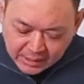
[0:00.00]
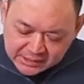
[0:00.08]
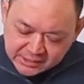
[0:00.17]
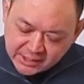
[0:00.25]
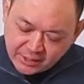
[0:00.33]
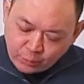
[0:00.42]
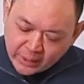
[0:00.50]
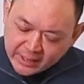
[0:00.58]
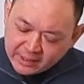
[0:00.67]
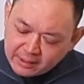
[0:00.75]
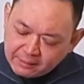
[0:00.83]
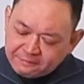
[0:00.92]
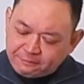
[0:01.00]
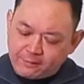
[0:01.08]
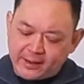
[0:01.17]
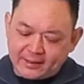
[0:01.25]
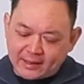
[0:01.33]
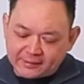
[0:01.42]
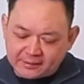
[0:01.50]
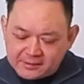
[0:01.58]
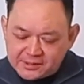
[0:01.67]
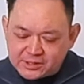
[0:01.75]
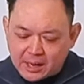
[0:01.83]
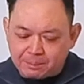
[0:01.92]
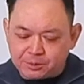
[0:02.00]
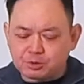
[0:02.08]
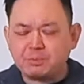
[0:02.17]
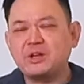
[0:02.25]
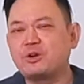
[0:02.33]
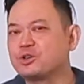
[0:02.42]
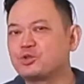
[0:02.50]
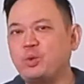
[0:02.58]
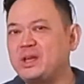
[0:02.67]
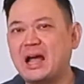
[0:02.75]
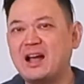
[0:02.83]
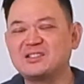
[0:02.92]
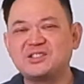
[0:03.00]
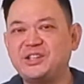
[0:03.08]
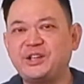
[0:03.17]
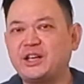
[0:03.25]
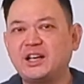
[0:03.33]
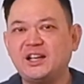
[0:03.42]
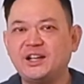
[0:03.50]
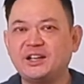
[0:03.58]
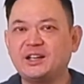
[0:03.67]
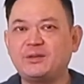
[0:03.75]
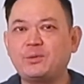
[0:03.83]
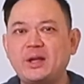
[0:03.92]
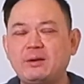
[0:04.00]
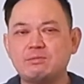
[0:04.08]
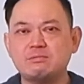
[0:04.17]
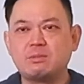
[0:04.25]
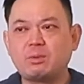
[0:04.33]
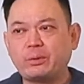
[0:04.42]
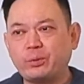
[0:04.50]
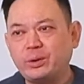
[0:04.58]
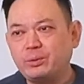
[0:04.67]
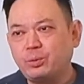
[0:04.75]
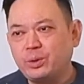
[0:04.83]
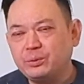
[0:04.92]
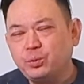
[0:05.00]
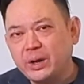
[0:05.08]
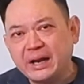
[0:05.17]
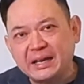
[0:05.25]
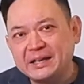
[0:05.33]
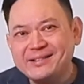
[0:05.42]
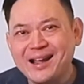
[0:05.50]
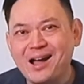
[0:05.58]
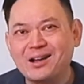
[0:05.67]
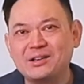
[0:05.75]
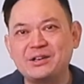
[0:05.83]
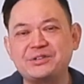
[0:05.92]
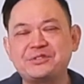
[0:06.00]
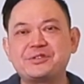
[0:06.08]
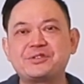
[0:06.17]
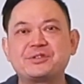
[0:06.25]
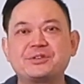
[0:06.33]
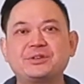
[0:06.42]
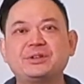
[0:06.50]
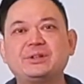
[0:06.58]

See, we're afraid like the disciples because we can't see clearly. We're in darkness.